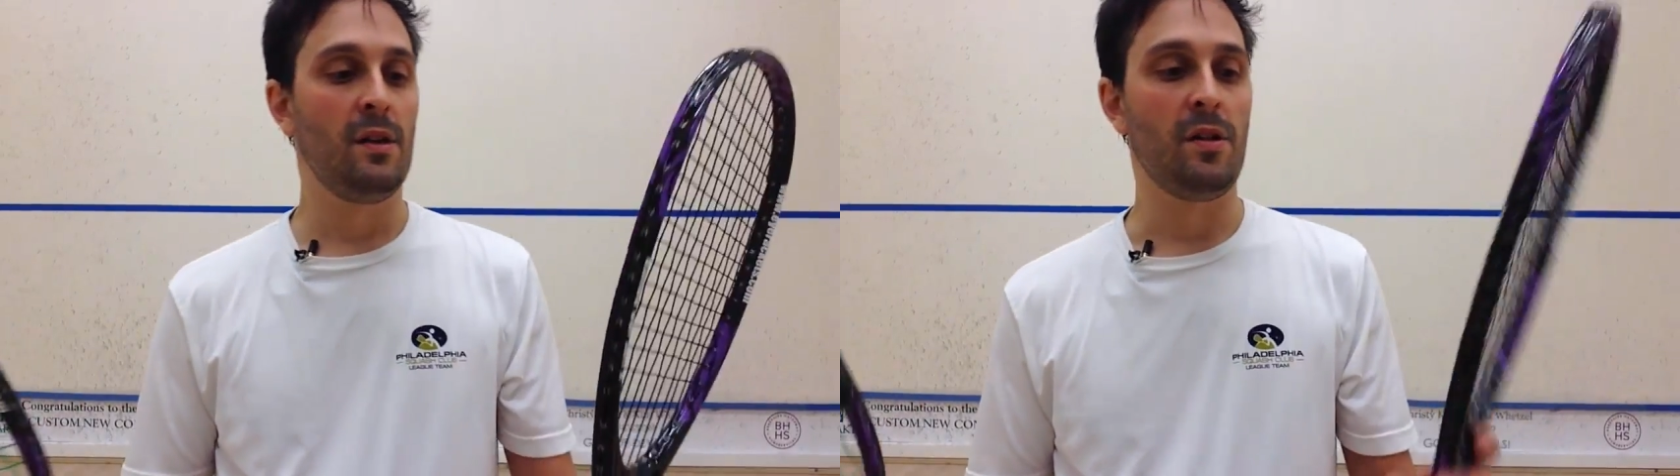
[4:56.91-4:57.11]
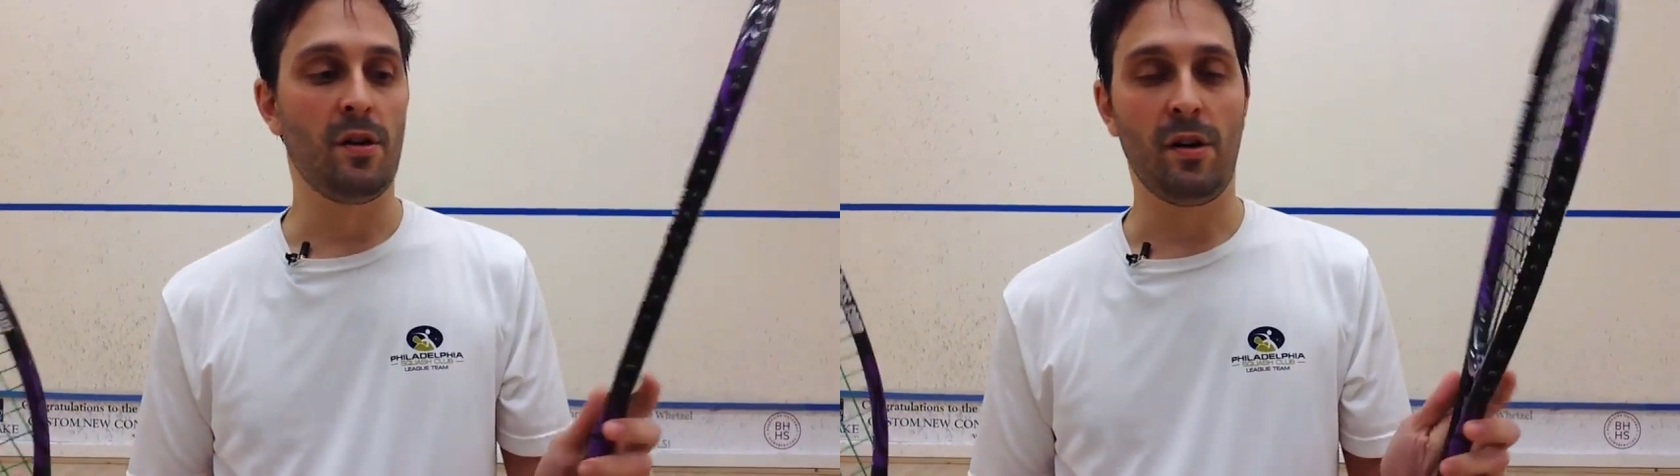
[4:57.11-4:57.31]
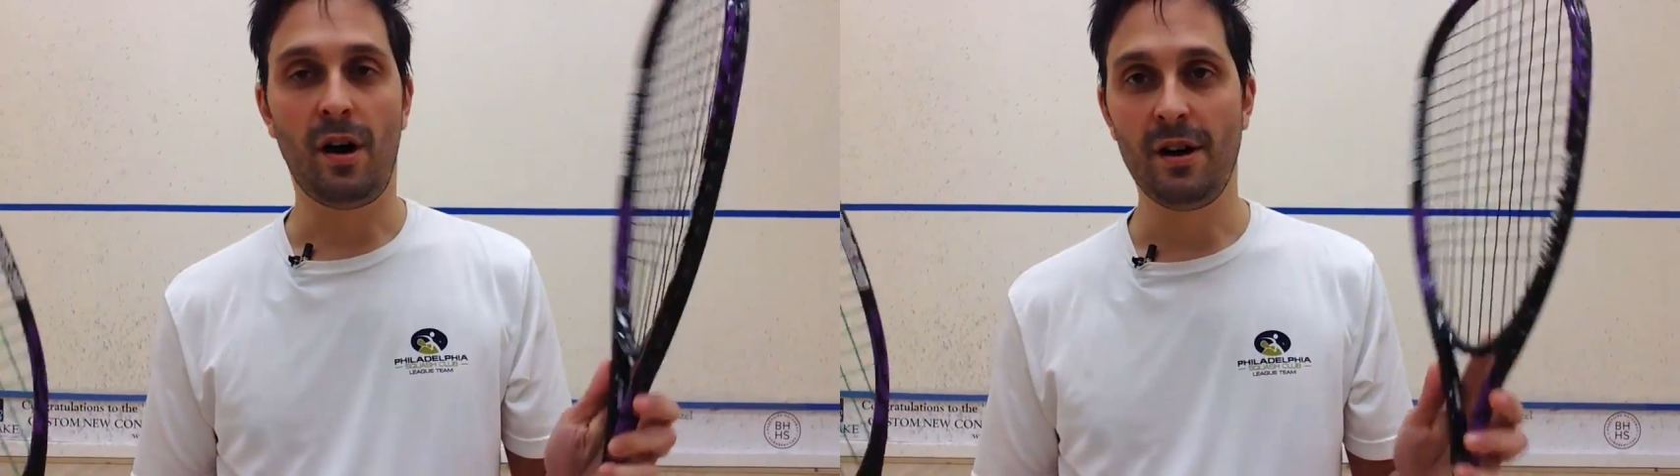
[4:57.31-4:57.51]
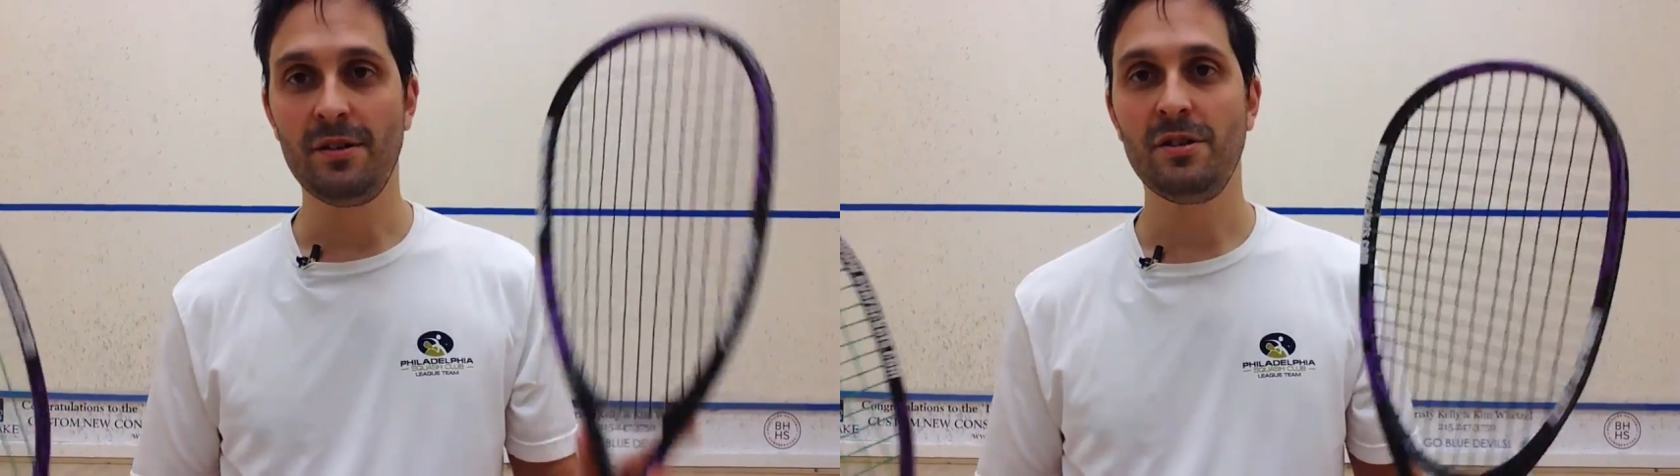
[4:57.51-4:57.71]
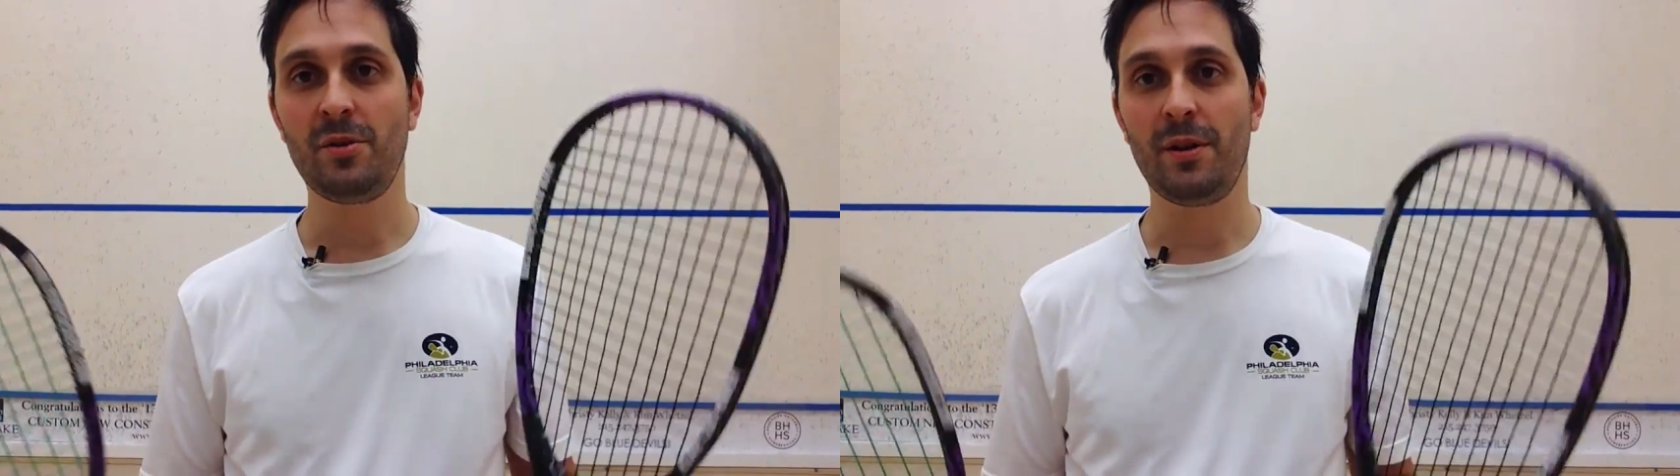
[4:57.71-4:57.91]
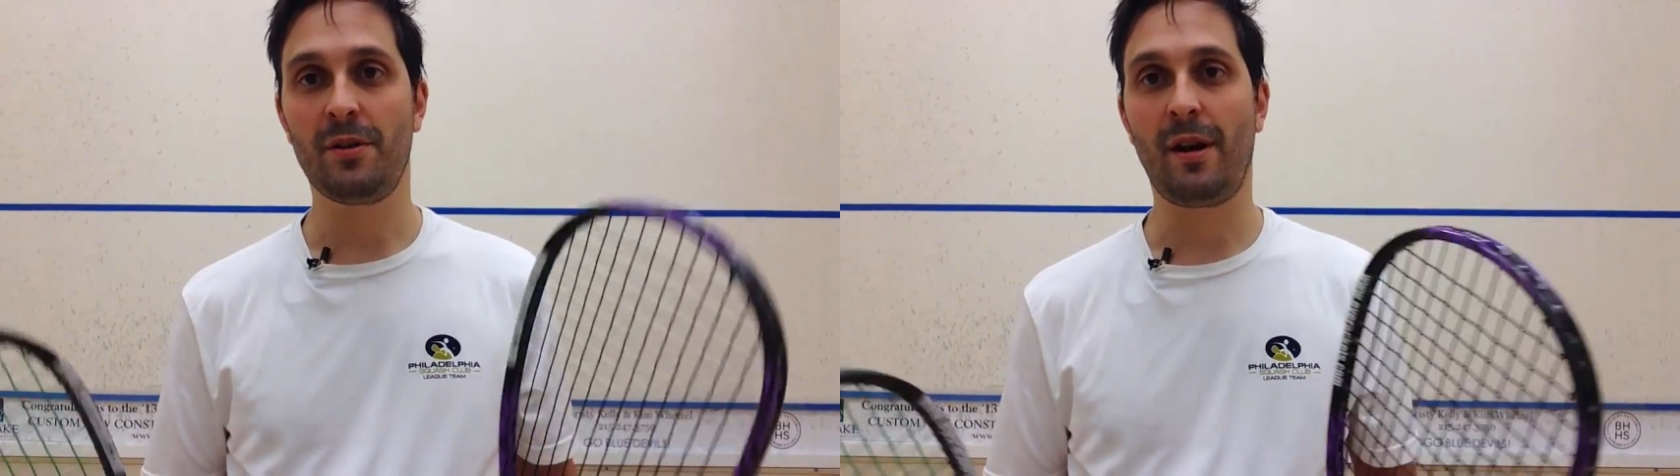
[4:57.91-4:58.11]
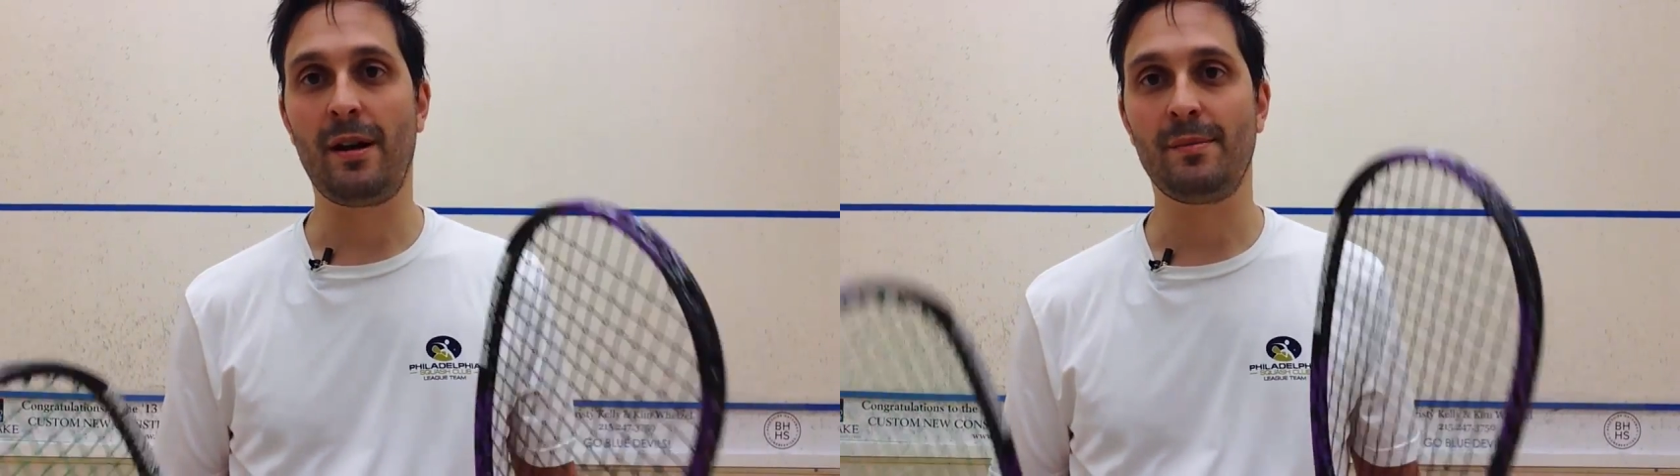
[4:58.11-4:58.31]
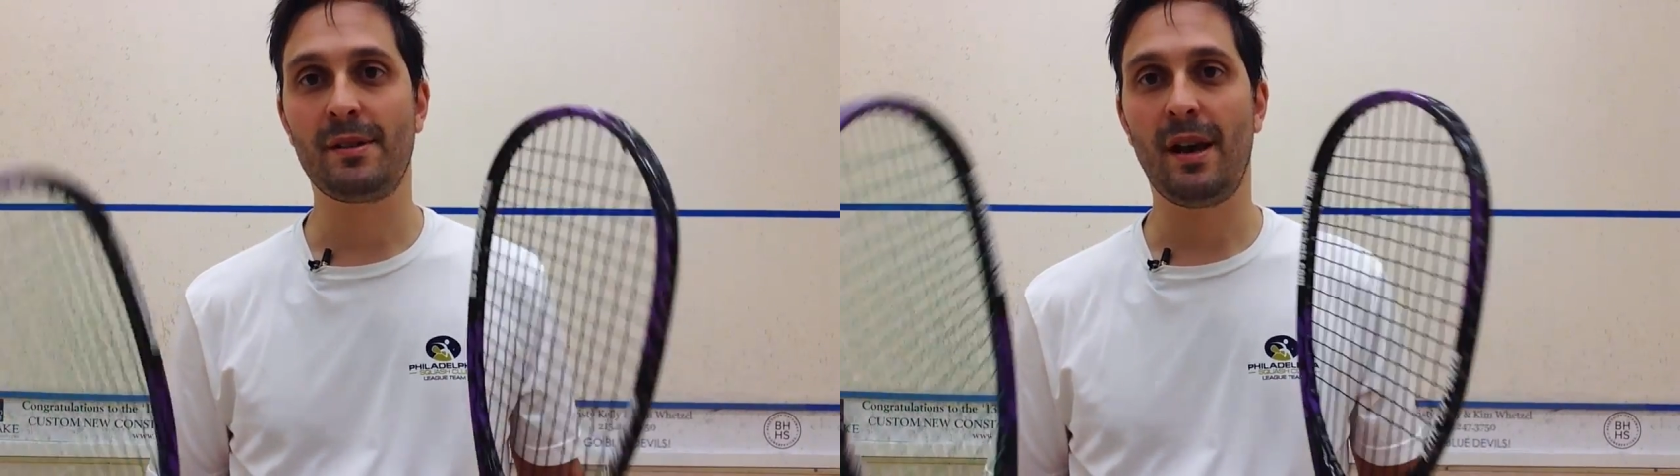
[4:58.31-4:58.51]
They're 120
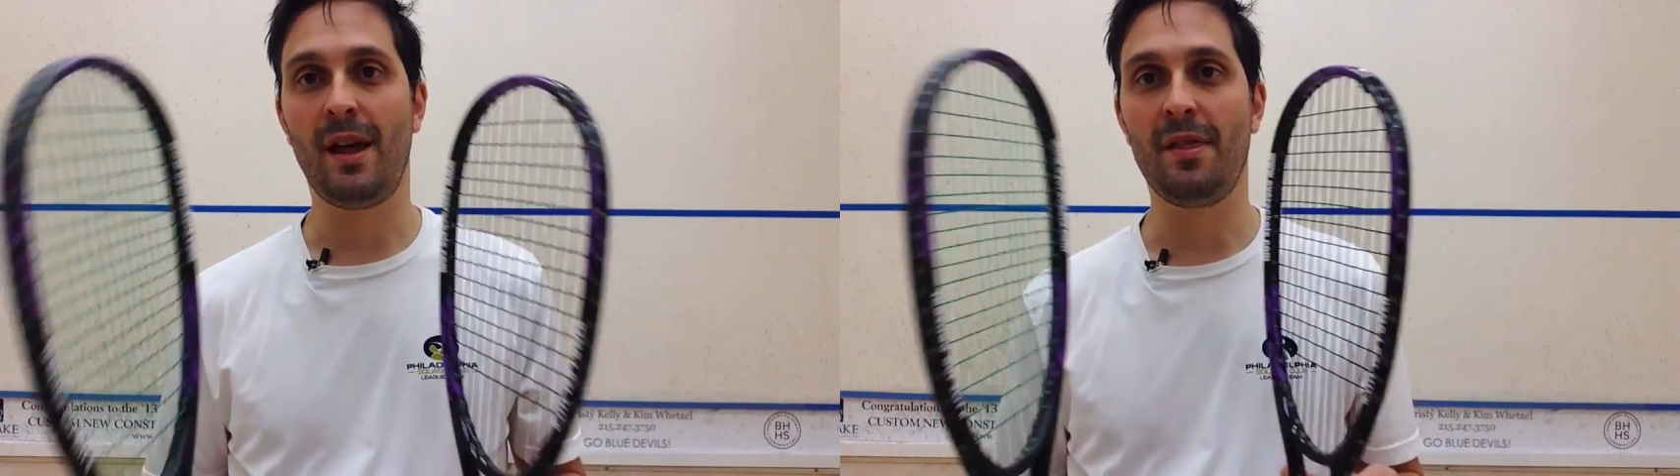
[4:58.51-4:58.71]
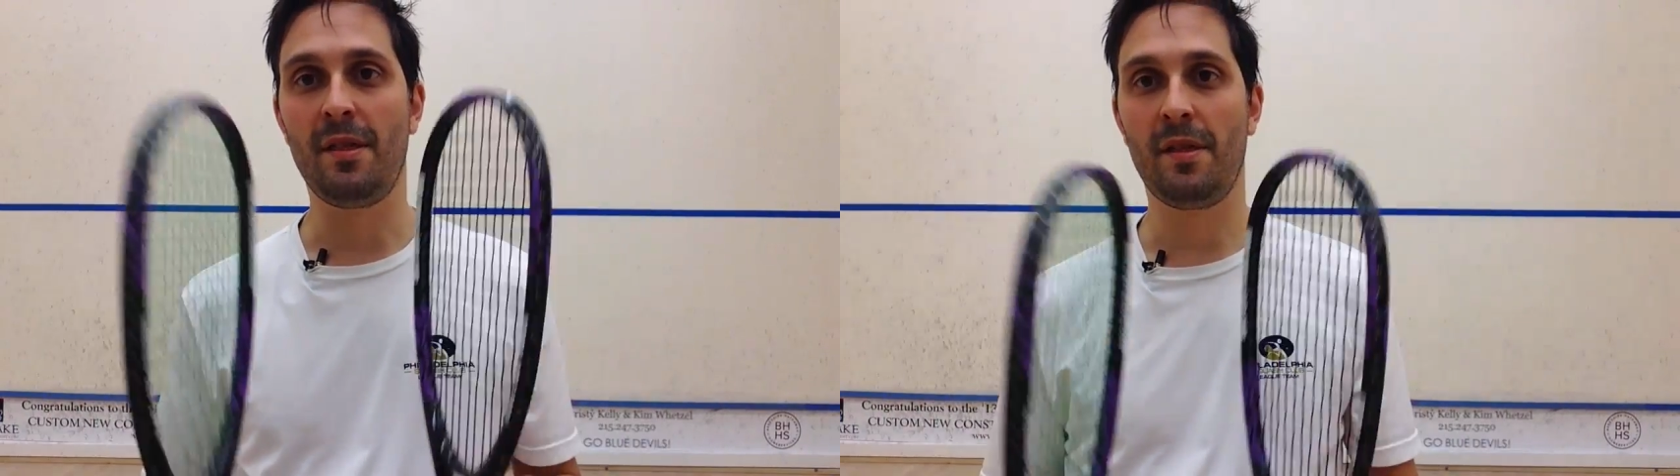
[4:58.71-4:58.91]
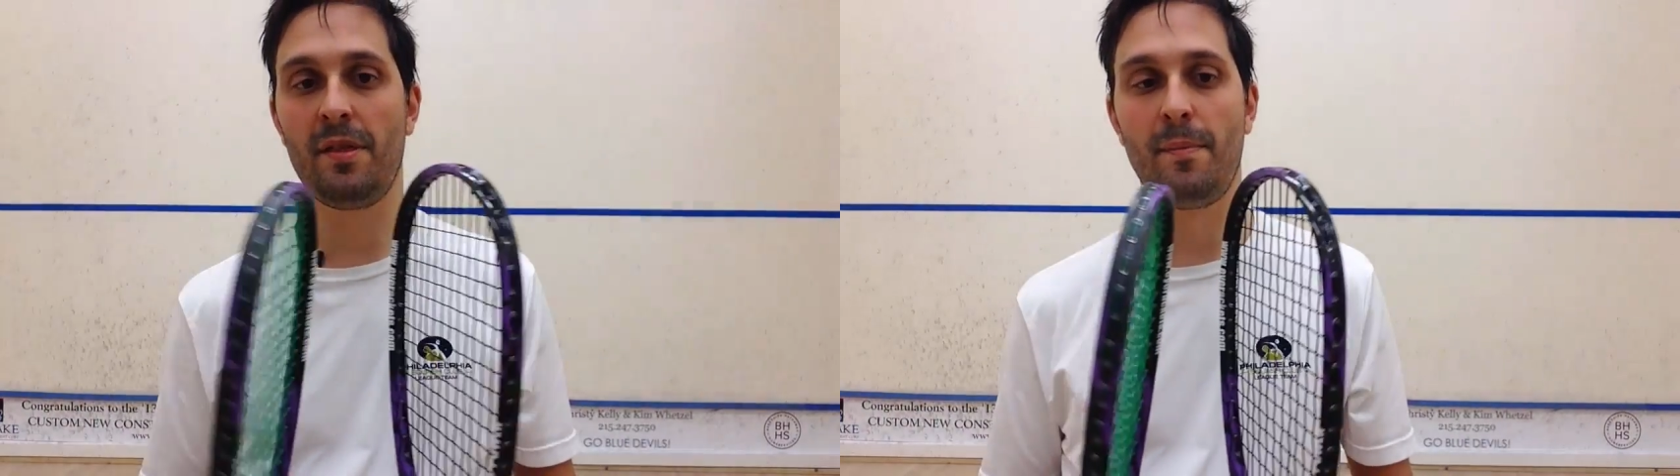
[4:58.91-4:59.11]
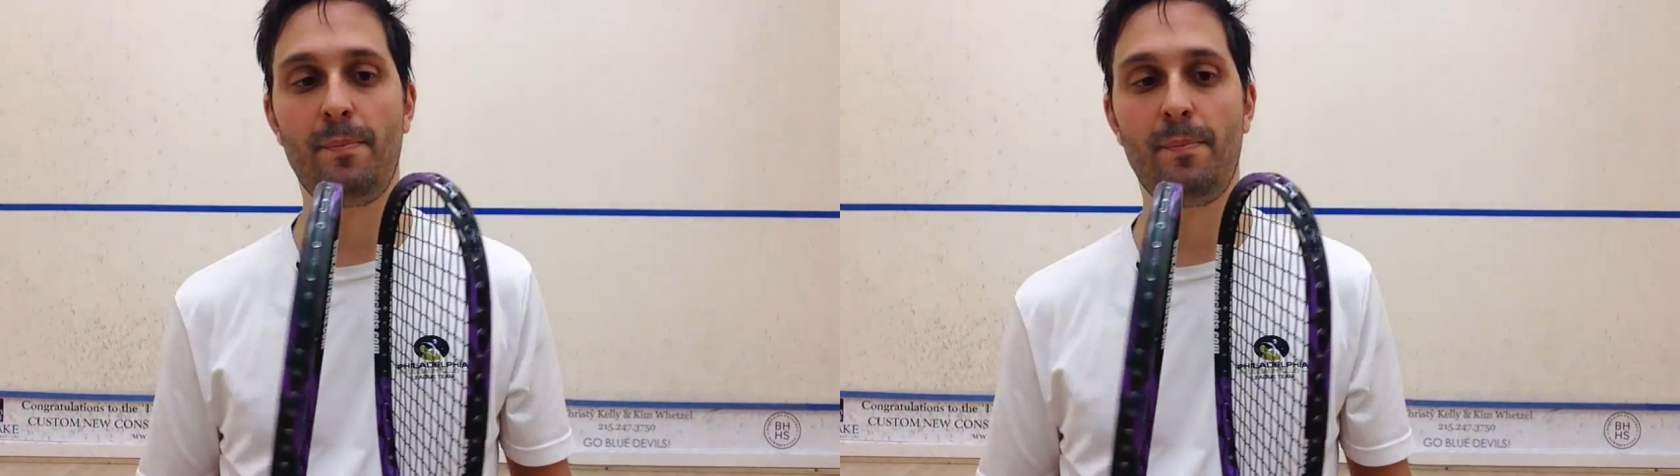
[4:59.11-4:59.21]
grams, and the